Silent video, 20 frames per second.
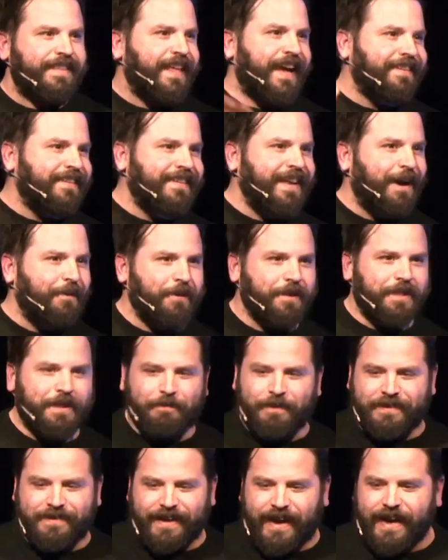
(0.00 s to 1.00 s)
that's not what
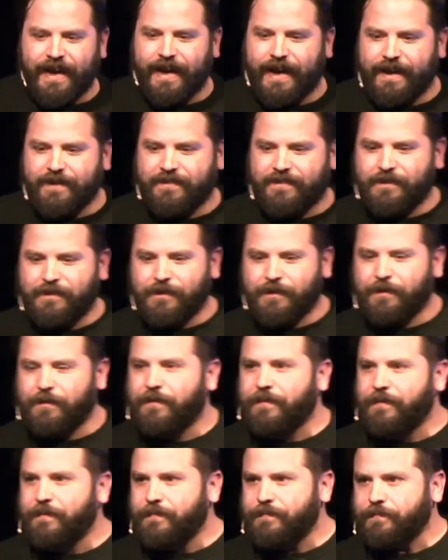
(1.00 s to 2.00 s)
the Messiah has to
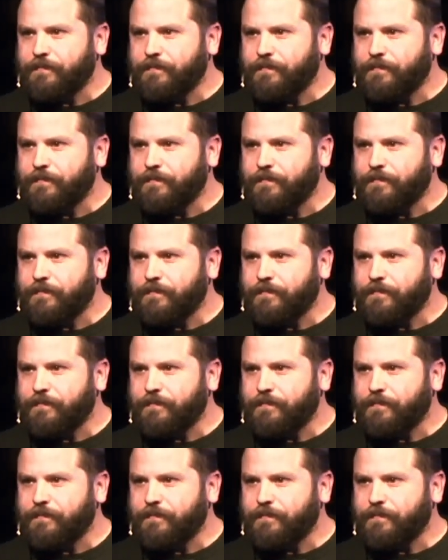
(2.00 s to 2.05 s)
do.